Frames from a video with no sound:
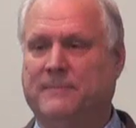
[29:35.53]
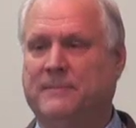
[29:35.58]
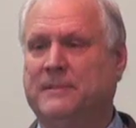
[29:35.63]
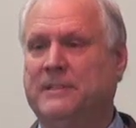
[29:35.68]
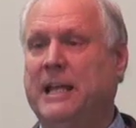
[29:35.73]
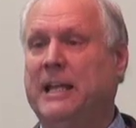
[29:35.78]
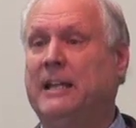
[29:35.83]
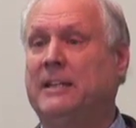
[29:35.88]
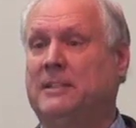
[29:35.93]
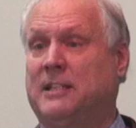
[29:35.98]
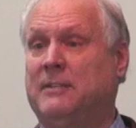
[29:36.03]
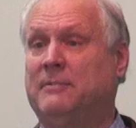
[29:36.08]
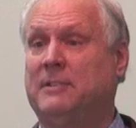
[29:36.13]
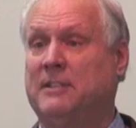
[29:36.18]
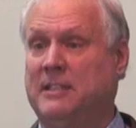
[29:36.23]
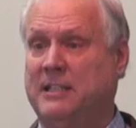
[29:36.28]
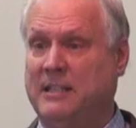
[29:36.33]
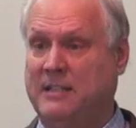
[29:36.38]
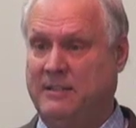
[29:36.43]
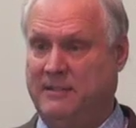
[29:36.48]

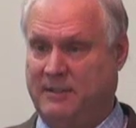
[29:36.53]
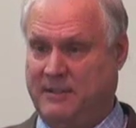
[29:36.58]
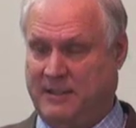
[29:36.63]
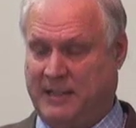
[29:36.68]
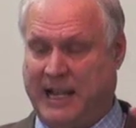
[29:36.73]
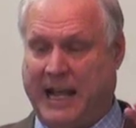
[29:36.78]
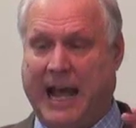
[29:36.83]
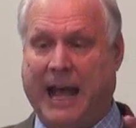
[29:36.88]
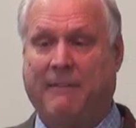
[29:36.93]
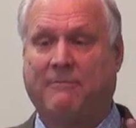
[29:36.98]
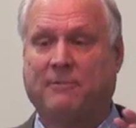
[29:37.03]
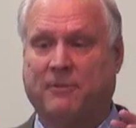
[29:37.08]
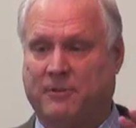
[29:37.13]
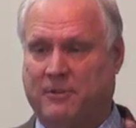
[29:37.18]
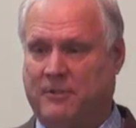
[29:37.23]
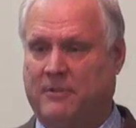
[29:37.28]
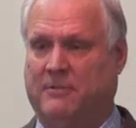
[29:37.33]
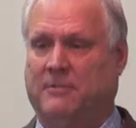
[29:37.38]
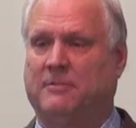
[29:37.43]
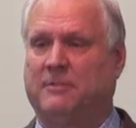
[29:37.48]
negativity
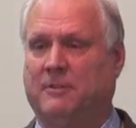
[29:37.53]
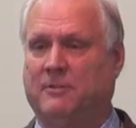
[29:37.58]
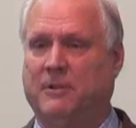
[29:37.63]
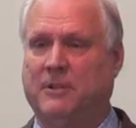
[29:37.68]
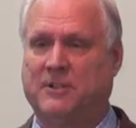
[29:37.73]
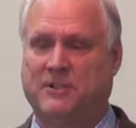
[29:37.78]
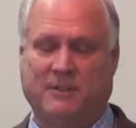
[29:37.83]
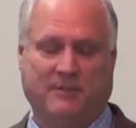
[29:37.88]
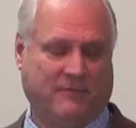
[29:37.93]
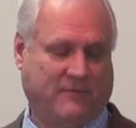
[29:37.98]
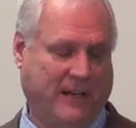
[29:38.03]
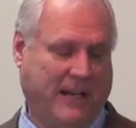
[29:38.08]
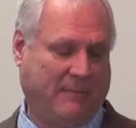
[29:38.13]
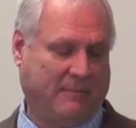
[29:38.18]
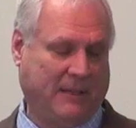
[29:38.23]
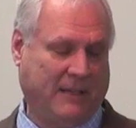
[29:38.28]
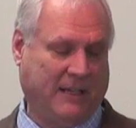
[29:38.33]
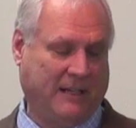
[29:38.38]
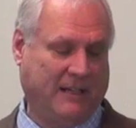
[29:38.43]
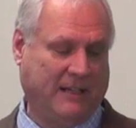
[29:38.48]
after the Christian
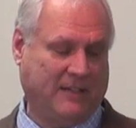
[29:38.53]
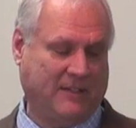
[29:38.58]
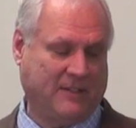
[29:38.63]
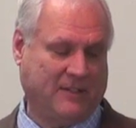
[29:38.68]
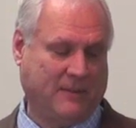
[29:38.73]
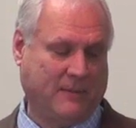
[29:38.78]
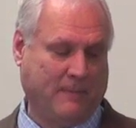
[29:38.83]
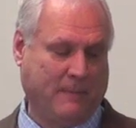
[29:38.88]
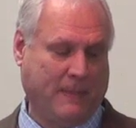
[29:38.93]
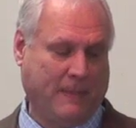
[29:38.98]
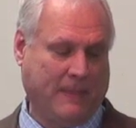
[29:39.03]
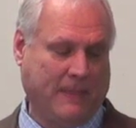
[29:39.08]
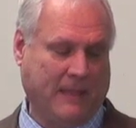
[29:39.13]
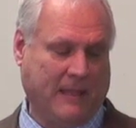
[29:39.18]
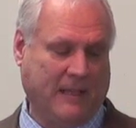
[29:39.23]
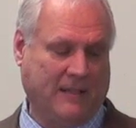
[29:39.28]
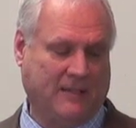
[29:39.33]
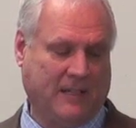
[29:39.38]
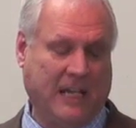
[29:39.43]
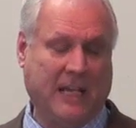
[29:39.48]
family, and it's
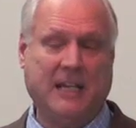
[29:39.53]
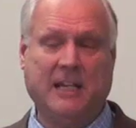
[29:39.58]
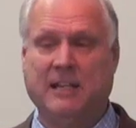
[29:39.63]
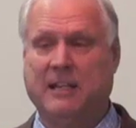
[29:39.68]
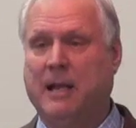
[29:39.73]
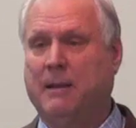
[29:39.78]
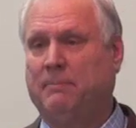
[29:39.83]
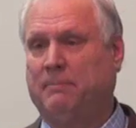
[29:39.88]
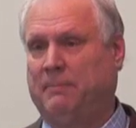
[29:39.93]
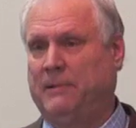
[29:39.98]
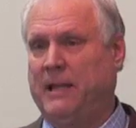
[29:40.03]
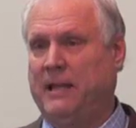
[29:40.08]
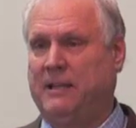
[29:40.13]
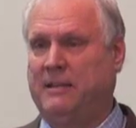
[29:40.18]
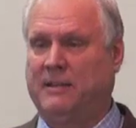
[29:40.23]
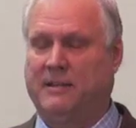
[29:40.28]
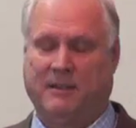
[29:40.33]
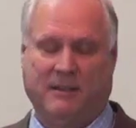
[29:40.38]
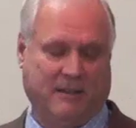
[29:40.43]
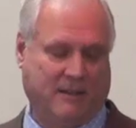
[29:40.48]
heating up
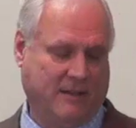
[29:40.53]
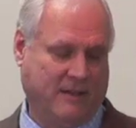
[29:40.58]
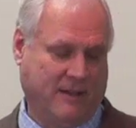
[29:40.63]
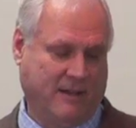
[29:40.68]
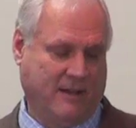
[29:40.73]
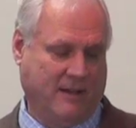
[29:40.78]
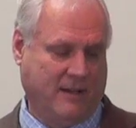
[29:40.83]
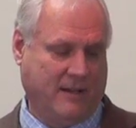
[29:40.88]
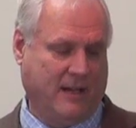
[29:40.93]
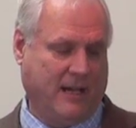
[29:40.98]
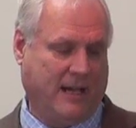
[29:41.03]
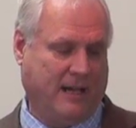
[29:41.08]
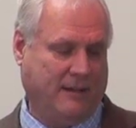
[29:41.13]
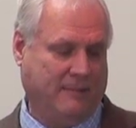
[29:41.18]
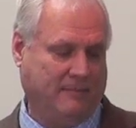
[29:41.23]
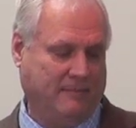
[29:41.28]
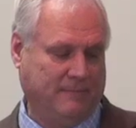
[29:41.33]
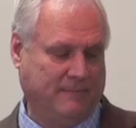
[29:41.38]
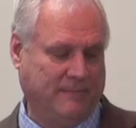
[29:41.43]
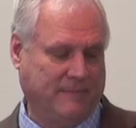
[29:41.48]
like
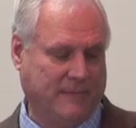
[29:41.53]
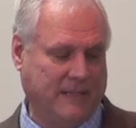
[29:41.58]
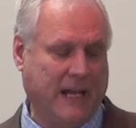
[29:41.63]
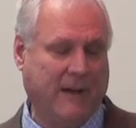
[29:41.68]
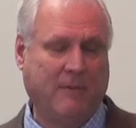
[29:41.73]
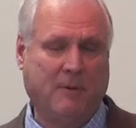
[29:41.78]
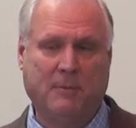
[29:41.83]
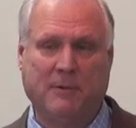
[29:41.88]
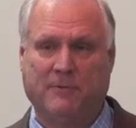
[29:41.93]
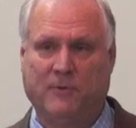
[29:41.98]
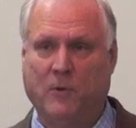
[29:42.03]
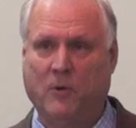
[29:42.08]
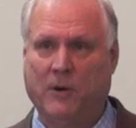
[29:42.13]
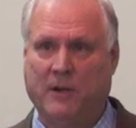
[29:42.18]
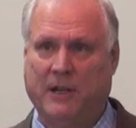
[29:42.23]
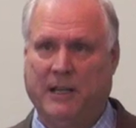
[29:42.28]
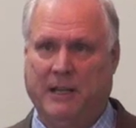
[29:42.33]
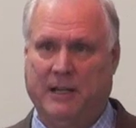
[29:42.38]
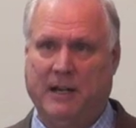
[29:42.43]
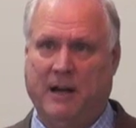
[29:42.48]
never before
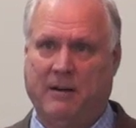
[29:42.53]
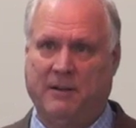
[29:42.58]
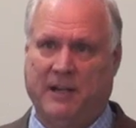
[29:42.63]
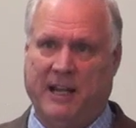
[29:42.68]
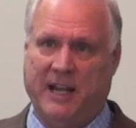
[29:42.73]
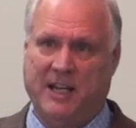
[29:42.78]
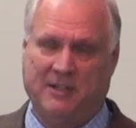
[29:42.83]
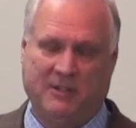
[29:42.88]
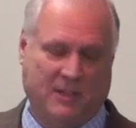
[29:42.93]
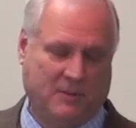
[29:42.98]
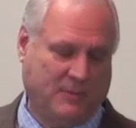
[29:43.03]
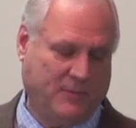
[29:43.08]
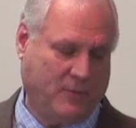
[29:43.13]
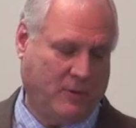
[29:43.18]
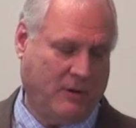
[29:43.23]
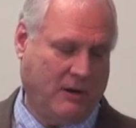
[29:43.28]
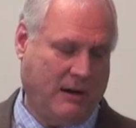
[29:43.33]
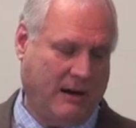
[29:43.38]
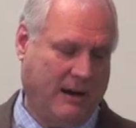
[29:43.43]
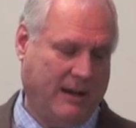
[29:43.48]
in our days, just
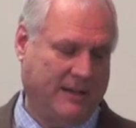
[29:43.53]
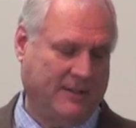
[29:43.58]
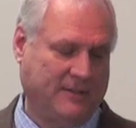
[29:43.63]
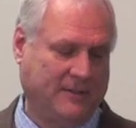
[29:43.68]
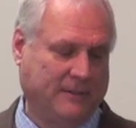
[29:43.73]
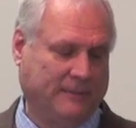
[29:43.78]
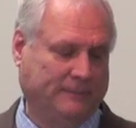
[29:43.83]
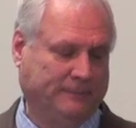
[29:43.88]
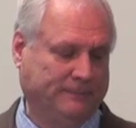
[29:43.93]
before our eyes.